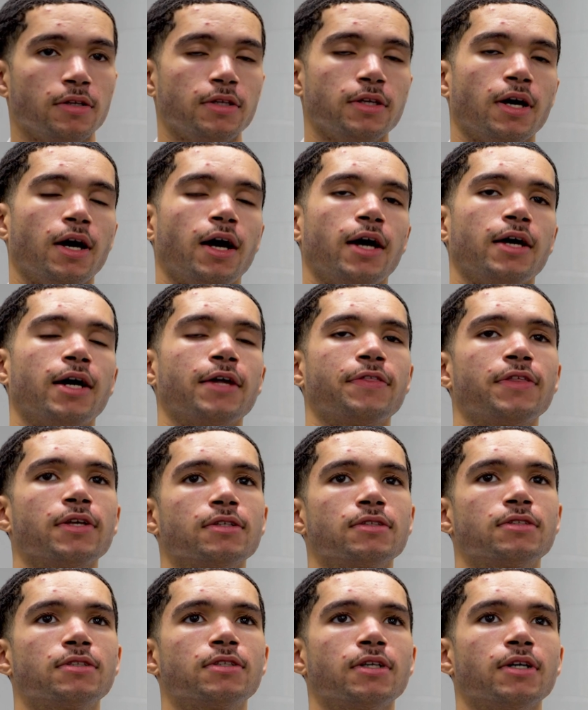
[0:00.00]
Yeah, I
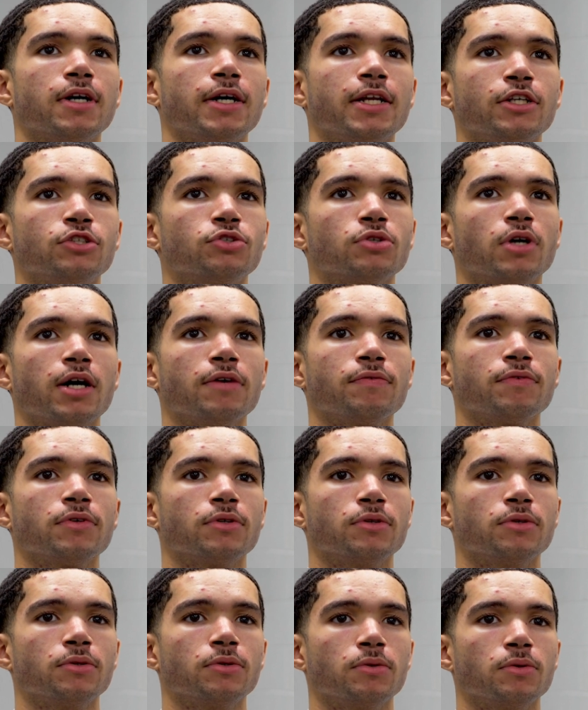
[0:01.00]
think to any driver
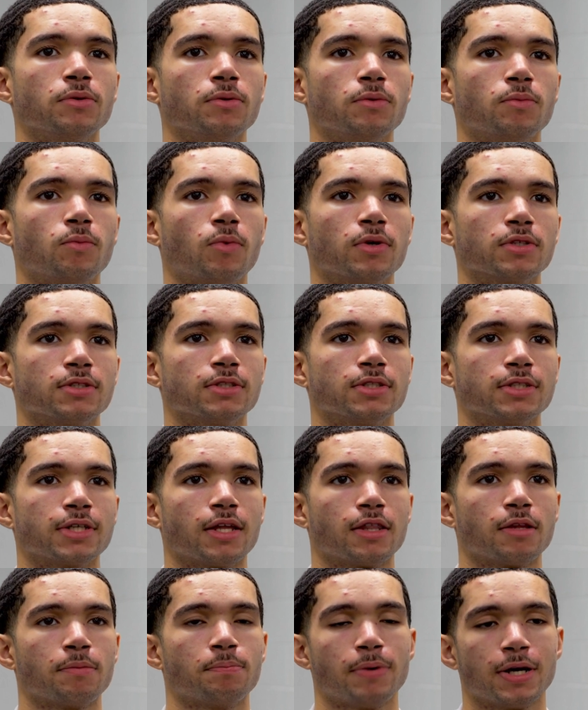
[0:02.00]
who wants to
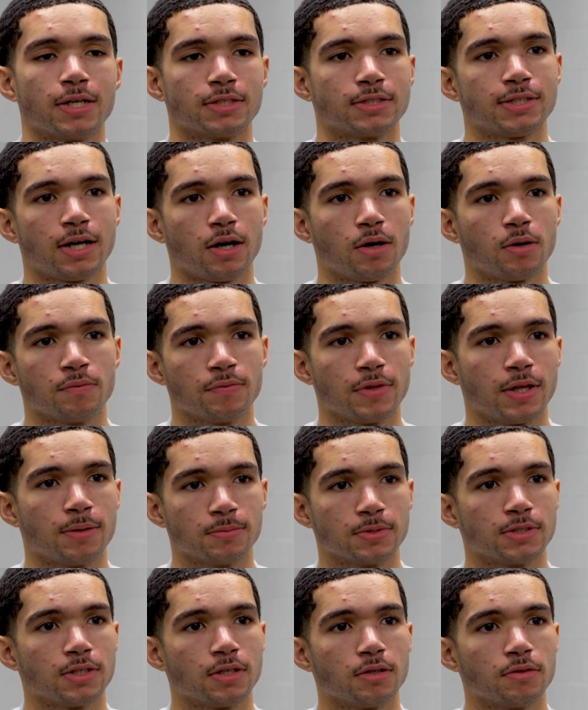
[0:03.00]
get the best out of
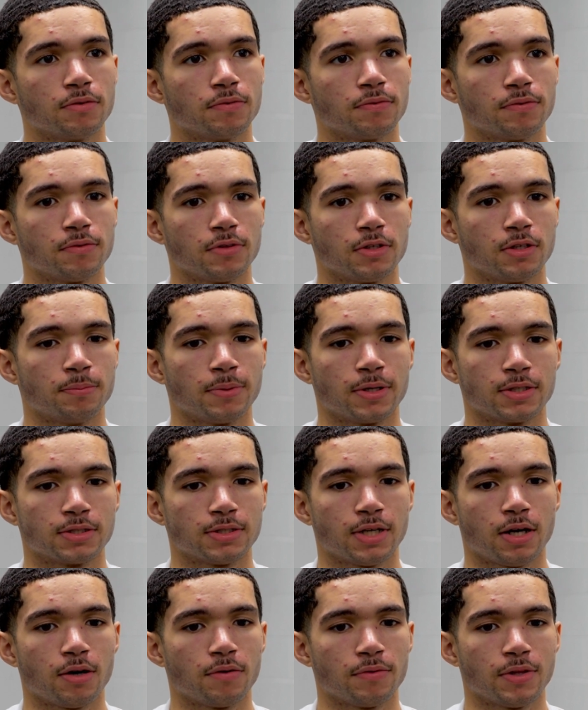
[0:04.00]
themselves, the
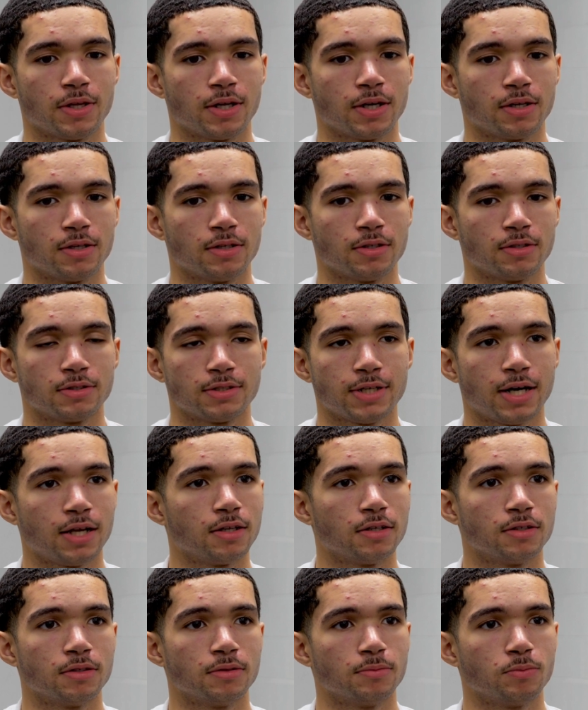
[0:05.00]
best out of their
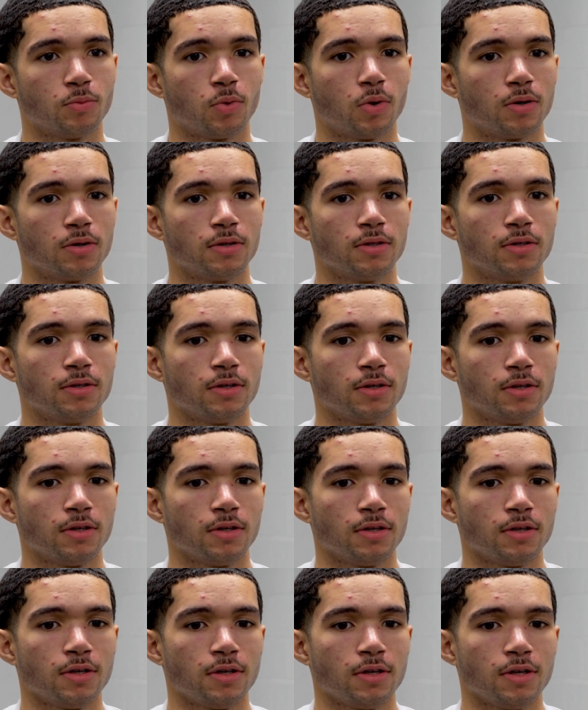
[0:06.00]
talent,
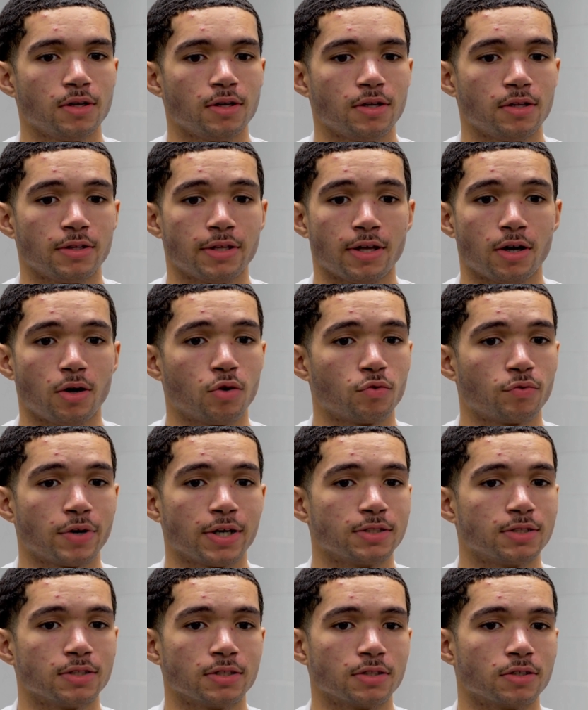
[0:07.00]
their whole
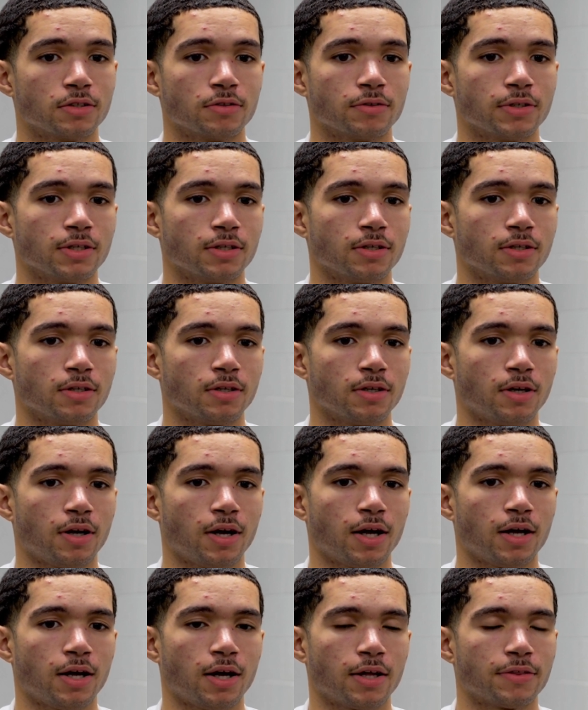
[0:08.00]
racing career,
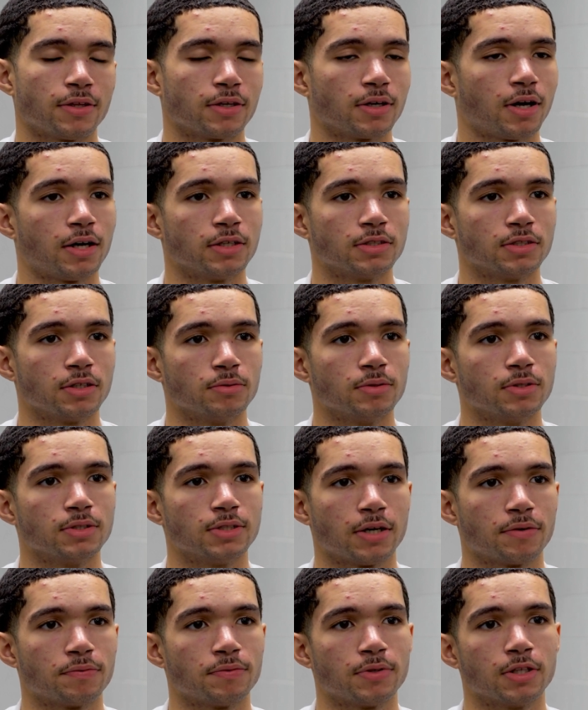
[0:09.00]
I think iZone is
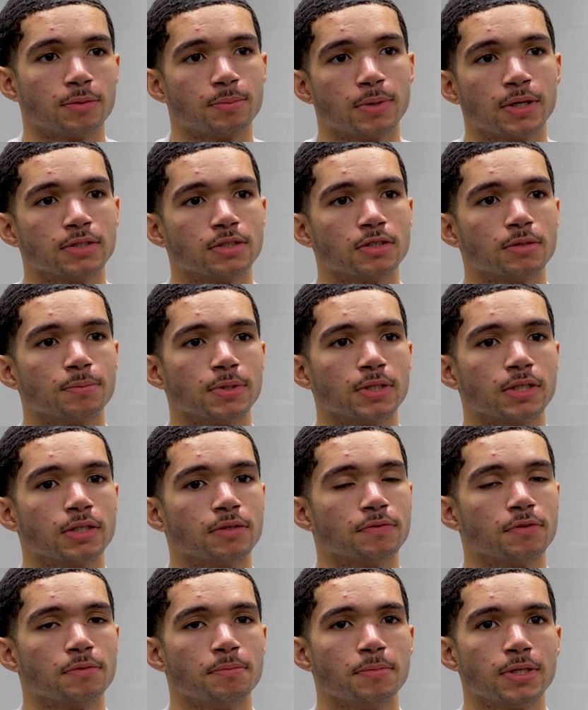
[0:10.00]
definitely the place to
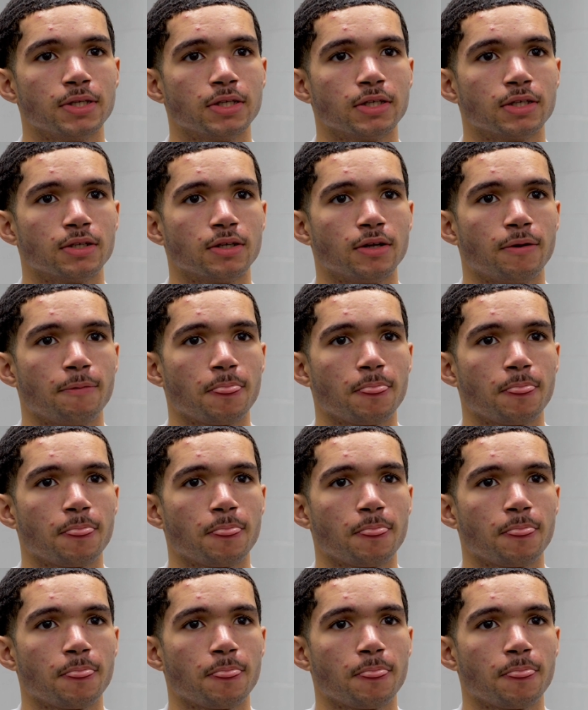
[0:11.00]
be. For me,